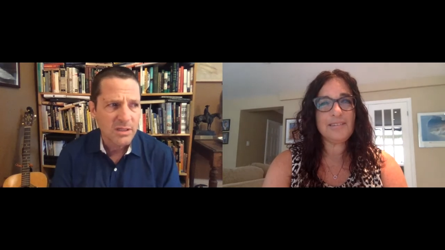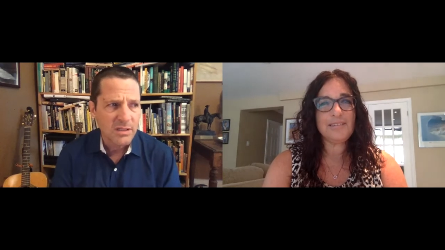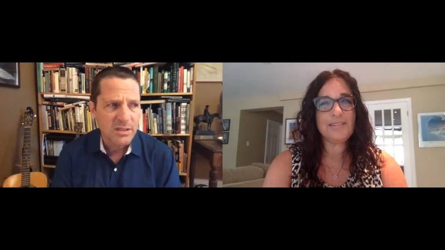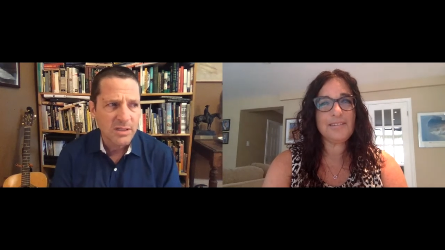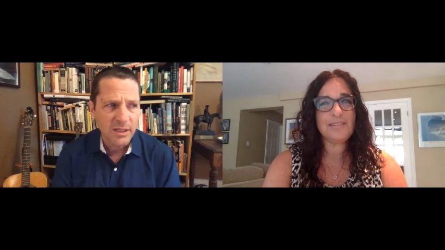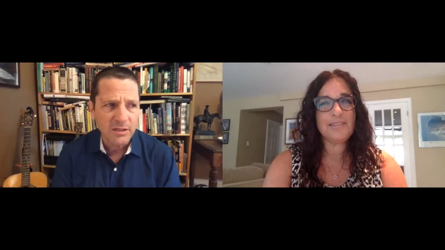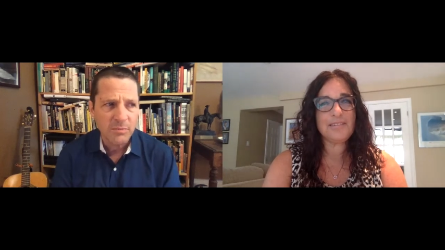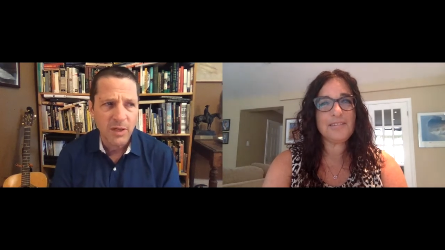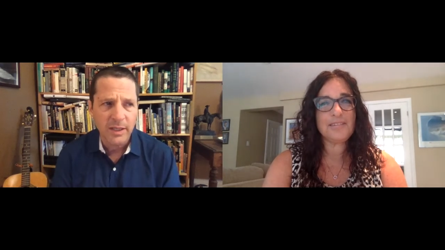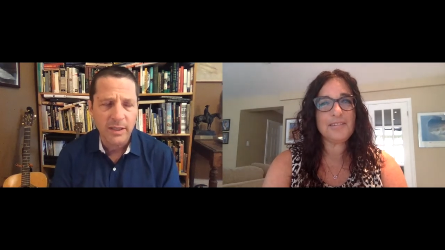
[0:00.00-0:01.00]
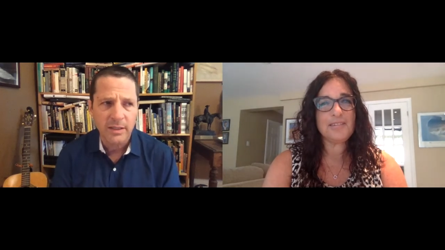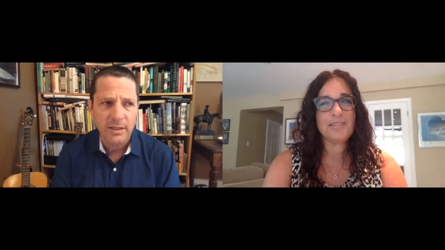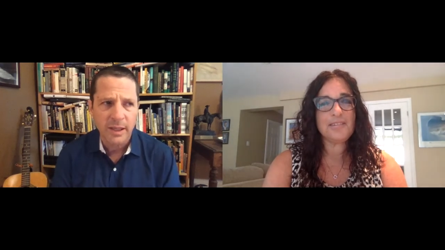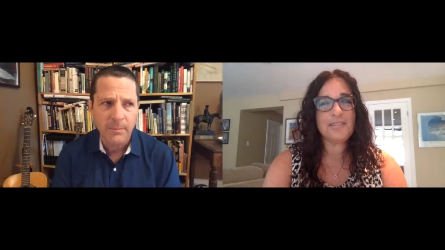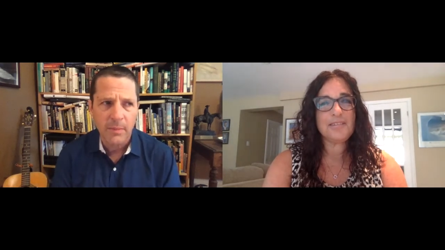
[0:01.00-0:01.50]
Speaker 1: stunned by it
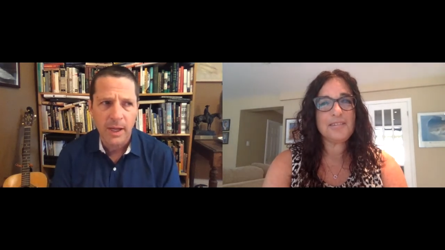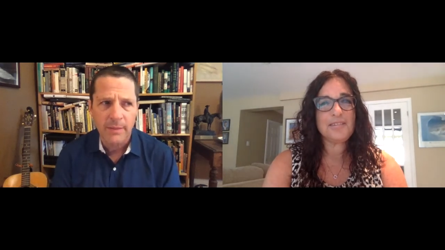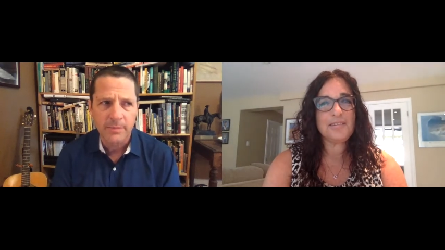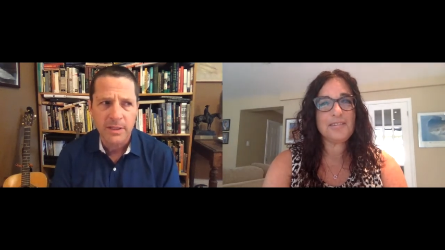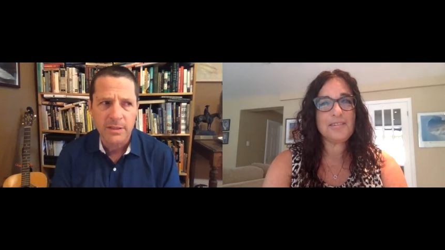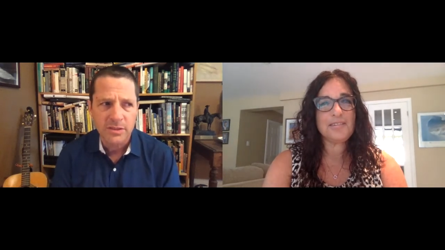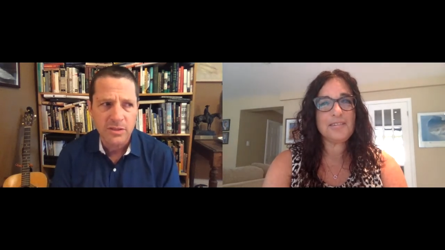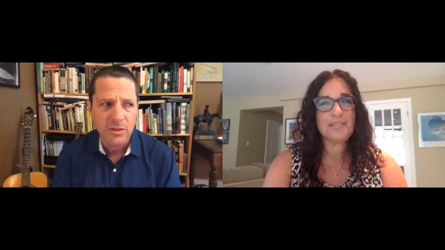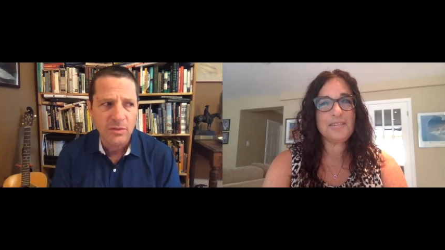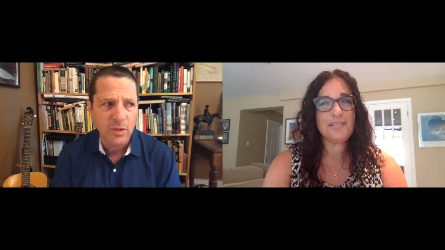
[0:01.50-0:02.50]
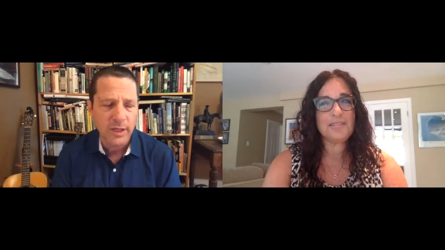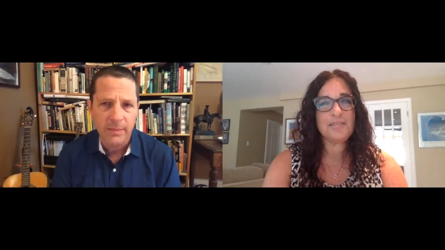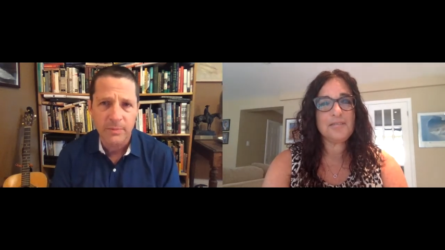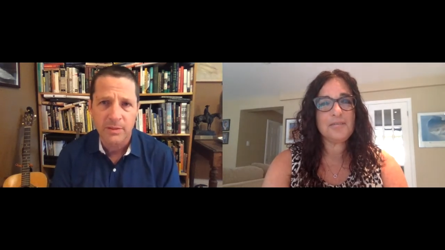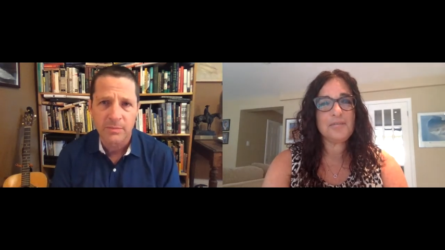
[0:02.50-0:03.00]
i'm i'm concerned what
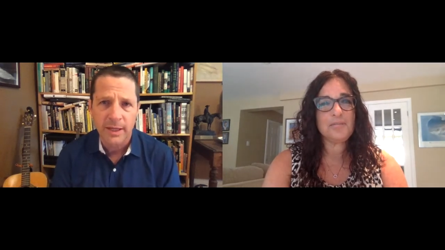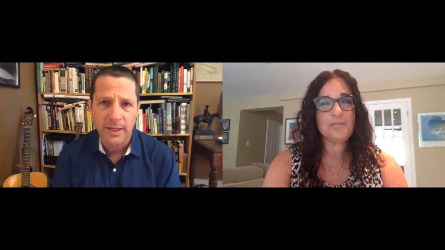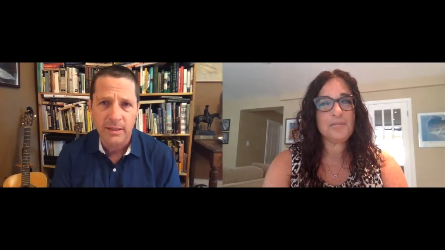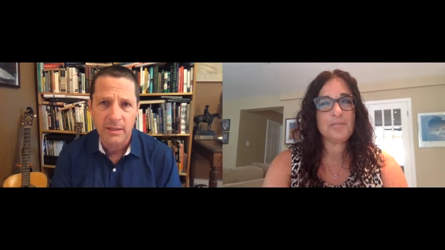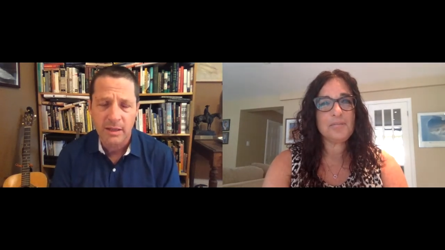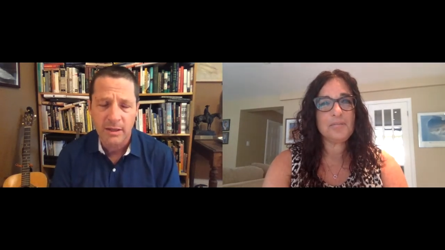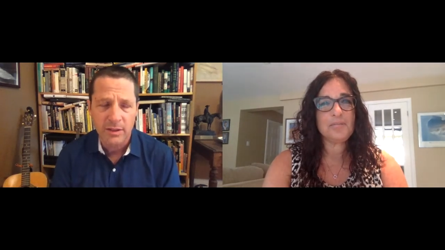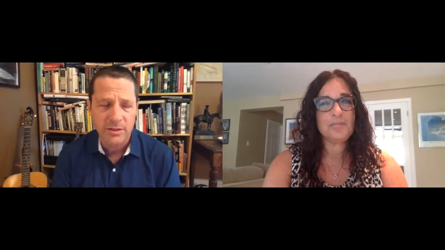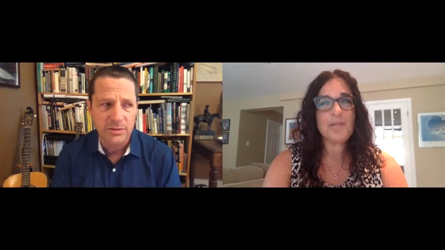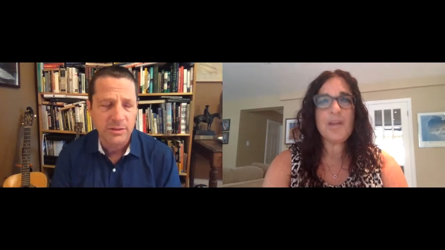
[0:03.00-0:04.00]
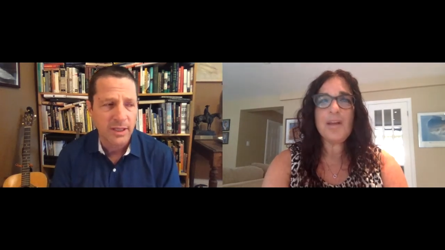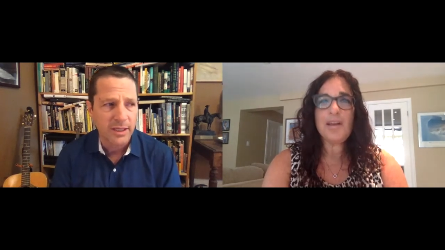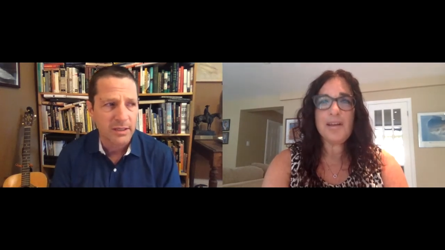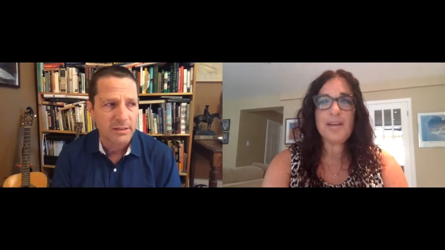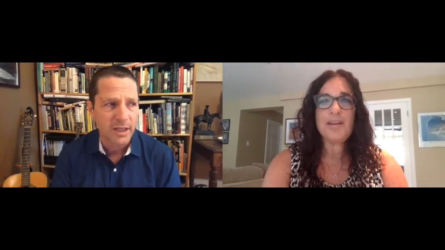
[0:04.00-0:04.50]
happened to my character in
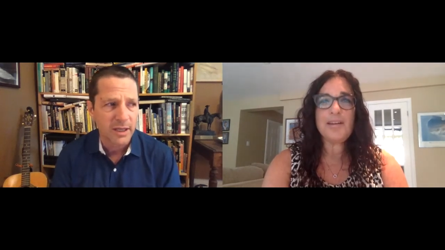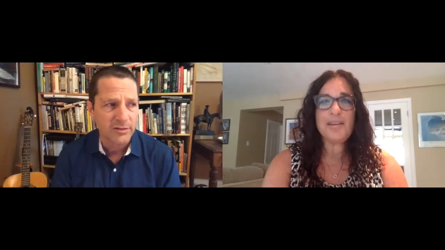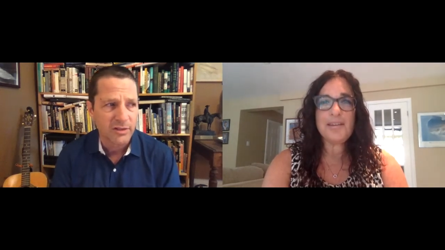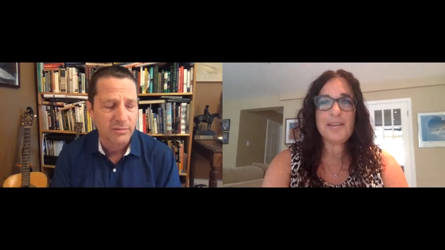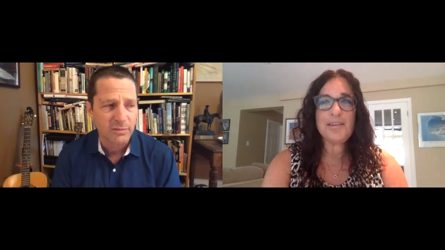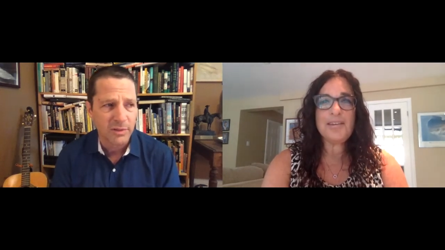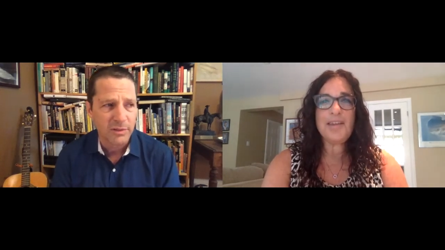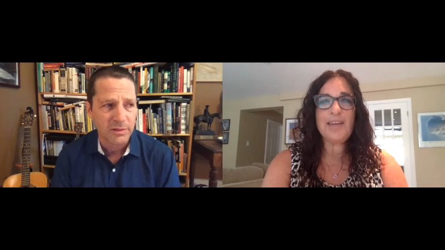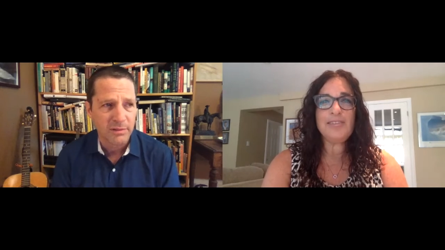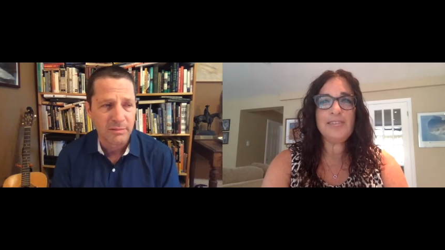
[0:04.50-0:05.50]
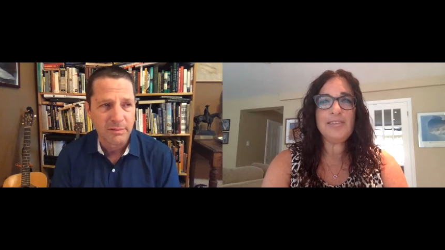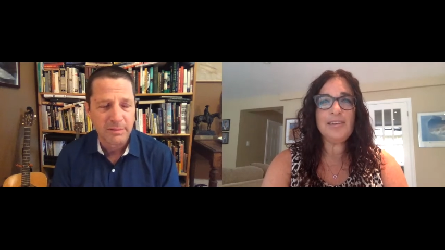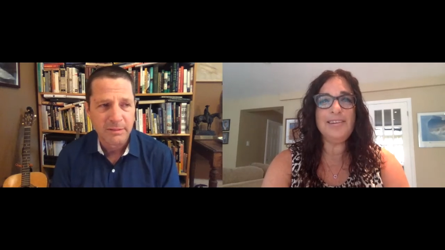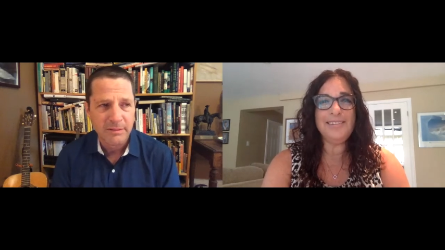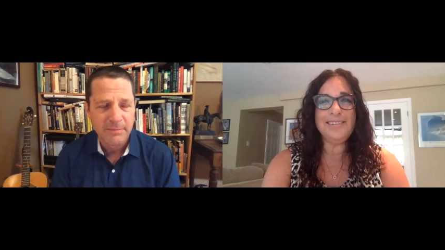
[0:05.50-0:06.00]
that closet with yes
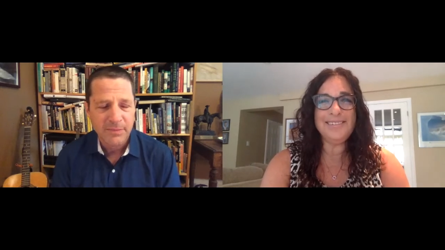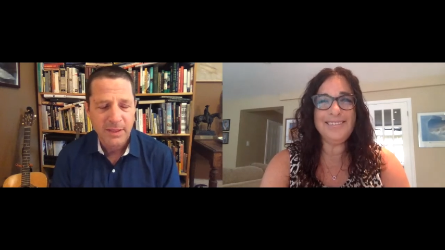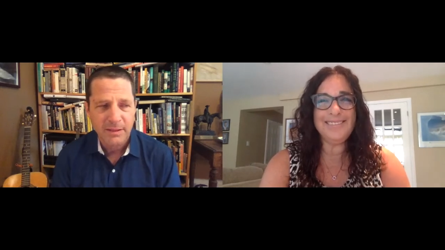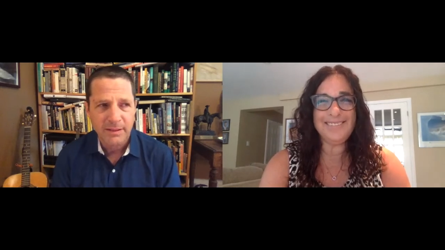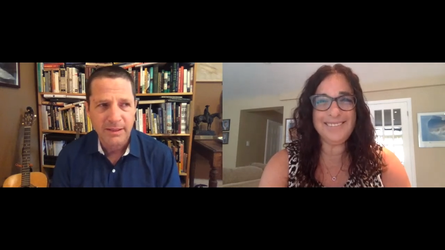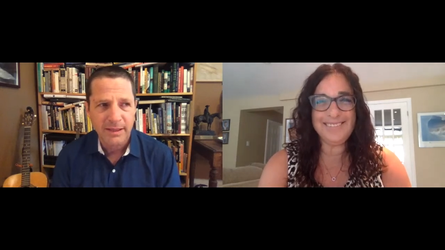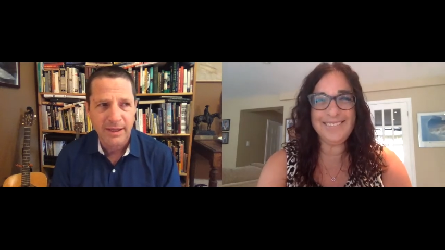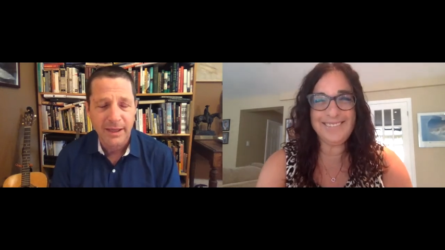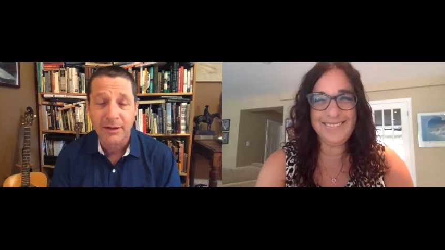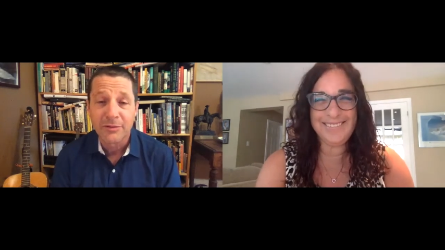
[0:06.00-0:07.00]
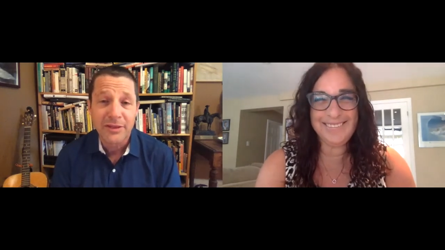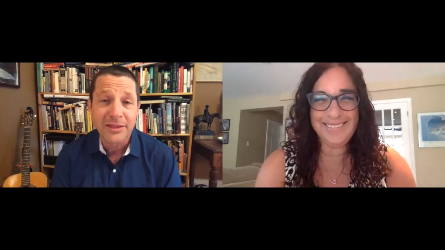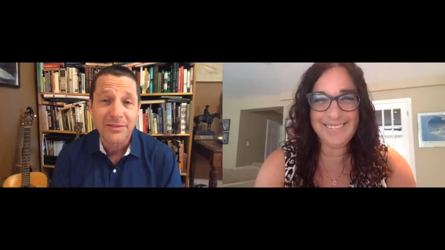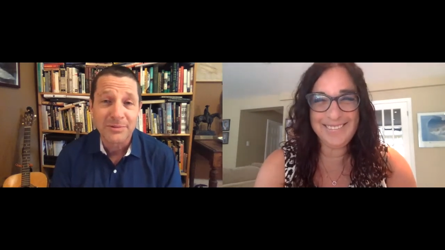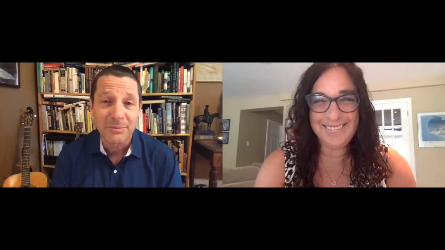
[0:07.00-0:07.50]
the, I, I, don't
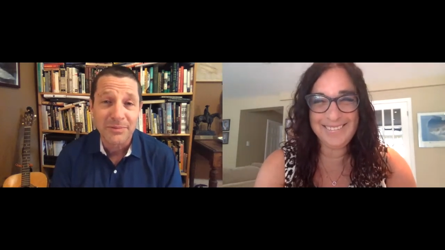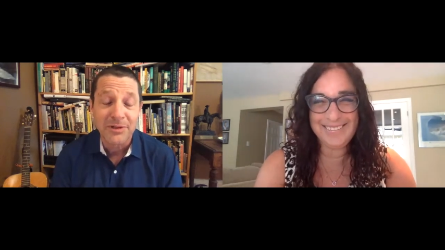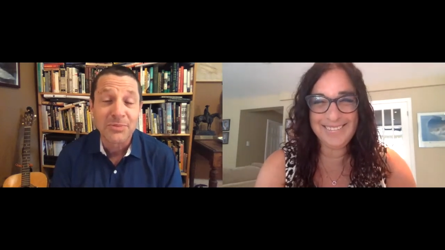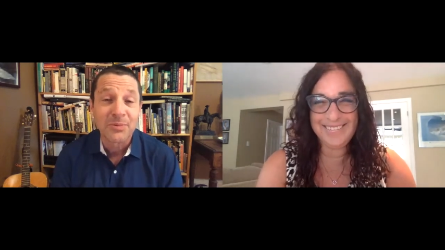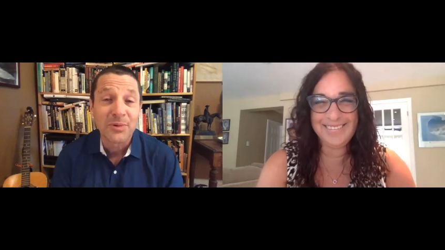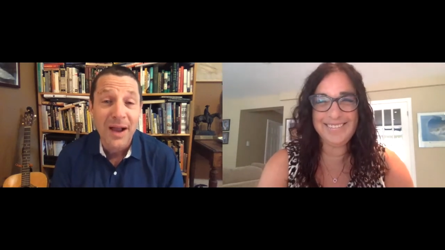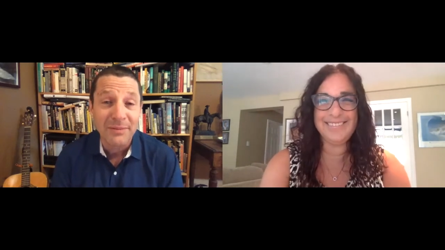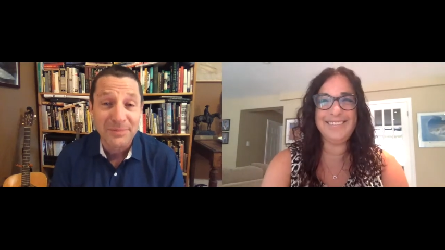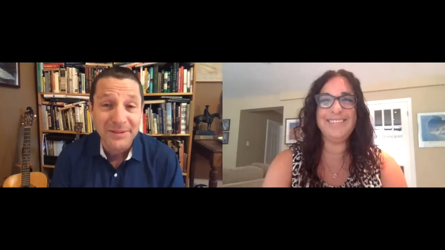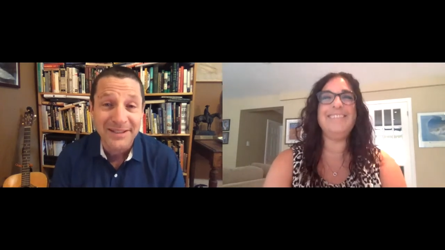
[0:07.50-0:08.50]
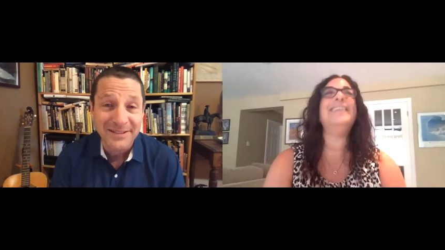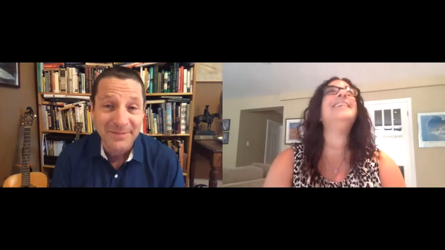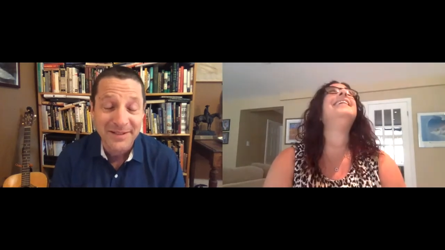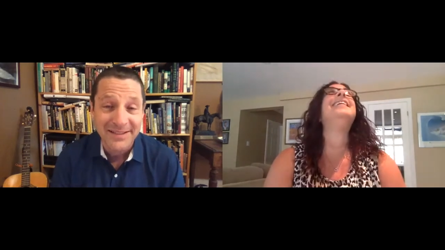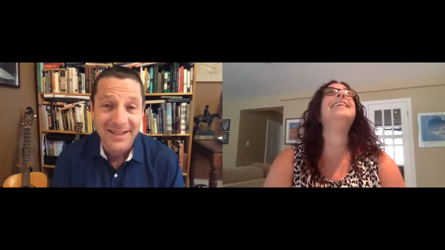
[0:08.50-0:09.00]
think there there's probably going to
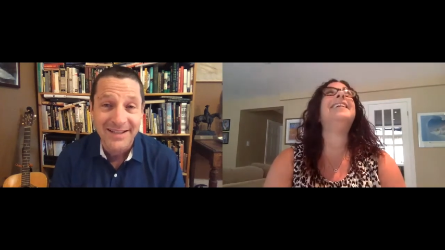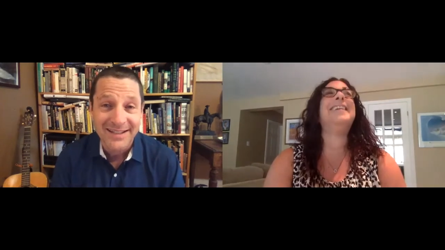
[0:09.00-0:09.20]
be a,